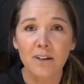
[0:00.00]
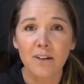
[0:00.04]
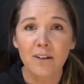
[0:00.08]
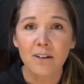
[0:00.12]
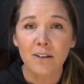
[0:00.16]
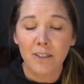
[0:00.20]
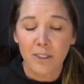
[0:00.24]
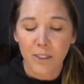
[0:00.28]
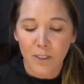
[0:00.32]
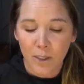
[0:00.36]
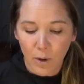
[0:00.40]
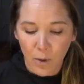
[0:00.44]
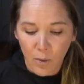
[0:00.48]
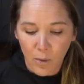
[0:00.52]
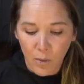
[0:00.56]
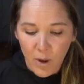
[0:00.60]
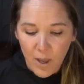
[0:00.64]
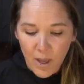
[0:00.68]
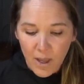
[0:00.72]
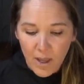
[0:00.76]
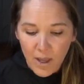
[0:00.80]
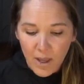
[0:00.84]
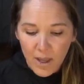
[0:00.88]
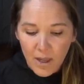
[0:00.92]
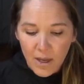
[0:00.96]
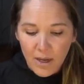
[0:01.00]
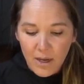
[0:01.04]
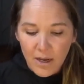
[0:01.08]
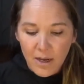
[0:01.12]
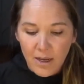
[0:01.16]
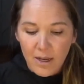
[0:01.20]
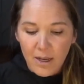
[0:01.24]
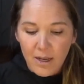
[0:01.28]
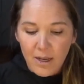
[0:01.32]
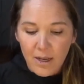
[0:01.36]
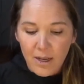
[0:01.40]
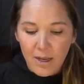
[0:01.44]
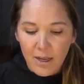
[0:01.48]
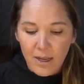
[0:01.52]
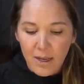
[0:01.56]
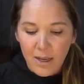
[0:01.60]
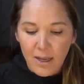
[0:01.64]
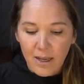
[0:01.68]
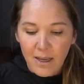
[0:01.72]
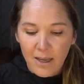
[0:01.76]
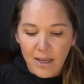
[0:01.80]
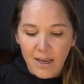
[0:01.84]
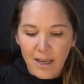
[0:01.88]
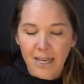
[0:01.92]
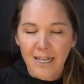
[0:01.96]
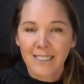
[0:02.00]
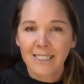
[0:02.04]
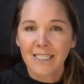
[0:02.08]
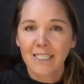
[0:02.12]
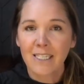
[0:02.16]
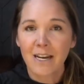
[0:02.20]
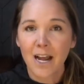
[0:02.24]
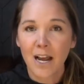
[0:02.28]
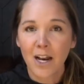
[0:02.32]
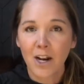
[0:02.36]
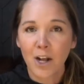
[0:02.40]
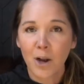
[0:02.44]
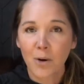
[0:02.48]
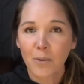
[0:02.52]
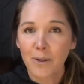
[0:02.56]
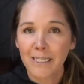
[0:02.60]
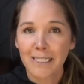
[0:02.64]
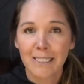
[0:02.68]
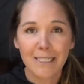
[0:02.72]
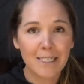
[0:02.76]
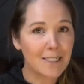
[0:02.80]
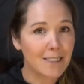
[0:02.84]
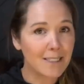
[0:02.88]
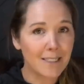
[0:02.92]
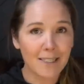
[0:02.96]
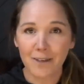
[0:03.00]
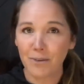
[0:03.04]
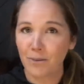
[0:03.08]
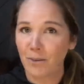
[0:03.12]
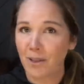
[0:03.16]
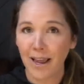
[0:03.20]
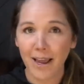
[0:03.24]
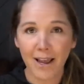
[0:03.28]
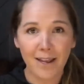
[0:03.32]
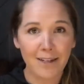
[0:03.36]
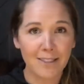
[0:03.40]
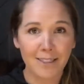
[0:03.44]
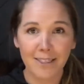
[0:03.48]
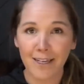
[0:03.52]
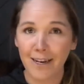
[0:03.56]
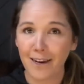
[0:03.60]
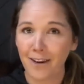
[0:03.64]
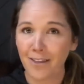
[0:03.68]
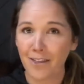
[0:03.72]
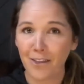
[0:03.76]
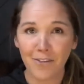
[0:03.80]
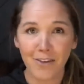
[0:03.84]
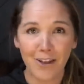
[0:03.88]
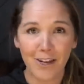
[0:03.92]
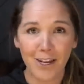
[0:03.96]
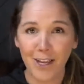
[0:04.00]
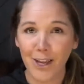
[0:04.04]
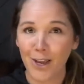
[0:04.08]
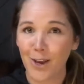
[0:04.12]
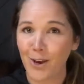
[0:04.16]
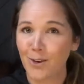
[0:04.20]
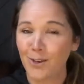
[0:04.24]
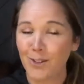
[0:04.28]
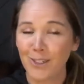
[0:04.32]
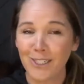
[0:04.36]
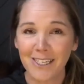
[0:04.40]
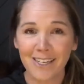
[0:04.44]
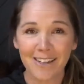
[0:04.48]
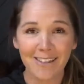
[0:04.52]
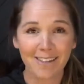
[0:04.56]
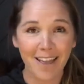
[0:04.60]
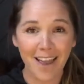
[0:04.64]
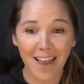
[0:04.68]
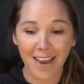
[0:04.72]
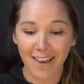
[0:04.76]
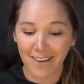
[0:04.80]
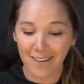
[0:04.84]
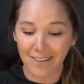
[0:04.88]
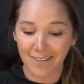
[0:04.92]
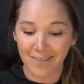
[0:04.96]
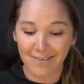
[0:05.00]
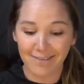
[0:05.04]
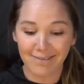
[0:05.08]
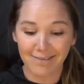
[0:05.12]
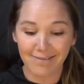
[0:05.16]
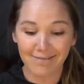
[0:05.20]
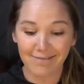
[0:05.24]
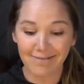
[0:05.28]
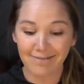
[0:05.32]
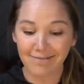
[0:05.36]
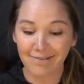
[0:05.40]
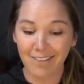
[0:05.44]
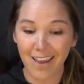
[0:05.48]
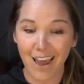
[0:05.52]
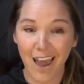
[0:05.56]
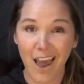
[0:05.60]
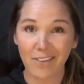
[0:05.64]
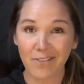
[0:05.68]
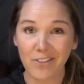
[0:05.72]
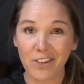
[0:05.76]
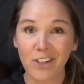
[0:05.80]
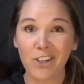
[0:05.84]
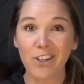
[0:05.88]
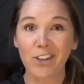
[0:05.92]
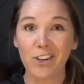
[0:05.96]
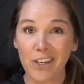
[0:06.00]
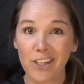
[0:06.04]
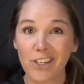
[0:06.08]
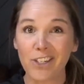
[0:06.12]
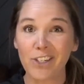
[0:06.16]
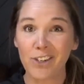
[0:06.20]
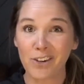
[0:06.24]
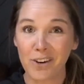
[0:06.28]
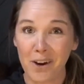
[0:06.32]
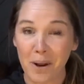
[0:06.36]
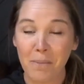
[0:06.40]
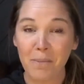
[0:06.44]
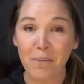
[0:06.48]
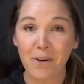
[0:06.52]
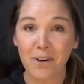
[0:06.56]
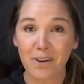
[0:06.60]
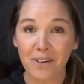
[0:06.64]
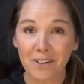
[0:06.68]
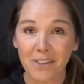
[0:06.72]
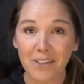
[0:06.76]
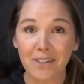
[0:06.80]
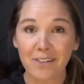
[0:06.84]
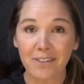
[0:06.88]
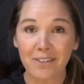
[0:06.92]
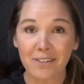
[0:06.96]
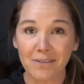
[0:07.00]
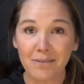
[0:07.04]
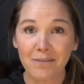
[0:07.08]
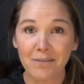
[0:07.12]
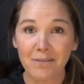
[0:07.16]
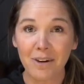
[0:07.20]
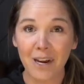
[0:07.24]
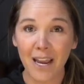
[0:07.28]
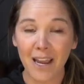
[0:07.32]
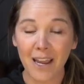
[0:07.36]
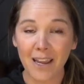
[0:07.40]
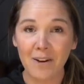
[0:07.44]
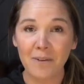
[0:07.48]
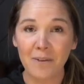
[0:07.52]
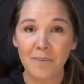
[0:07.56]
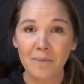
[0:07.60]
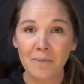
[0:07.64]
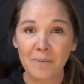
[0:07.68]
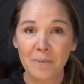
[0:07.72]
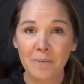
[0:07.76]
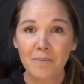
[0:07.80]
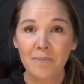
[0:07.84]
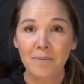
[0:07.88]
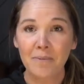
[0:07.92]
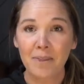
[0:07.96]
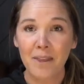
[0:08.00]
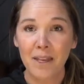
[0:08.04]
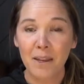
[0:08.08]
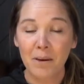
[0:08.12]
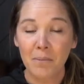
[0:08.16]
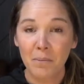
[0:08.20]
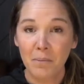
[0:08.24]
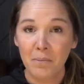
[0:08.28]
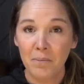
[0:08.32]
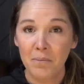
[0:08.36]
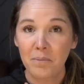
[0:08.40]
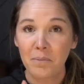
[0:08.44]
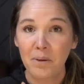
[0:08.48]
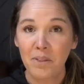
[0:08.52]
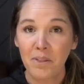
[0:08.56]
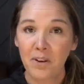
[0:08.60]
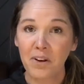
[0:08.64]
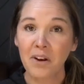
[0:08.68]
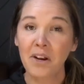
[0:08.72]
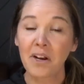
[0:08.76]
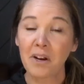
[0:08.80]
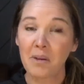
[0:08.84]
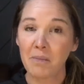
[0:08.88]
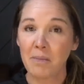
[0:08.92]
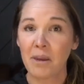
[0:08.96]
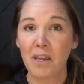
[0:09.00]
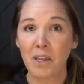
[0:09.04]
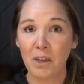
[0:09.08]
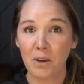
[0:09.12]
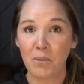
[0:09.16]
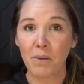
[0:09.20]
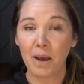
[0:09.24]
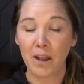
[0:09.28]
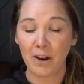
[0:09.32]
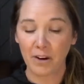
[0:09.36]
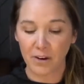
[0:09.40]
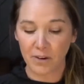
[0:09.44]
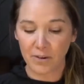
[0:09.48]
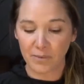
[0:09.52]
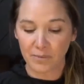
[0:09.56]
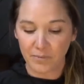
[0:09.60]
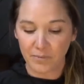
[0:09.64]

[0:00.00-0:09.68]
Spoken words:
So it's not always easy, like I said in the video, to like have to look at your numbers, right? But they're gonna make you better.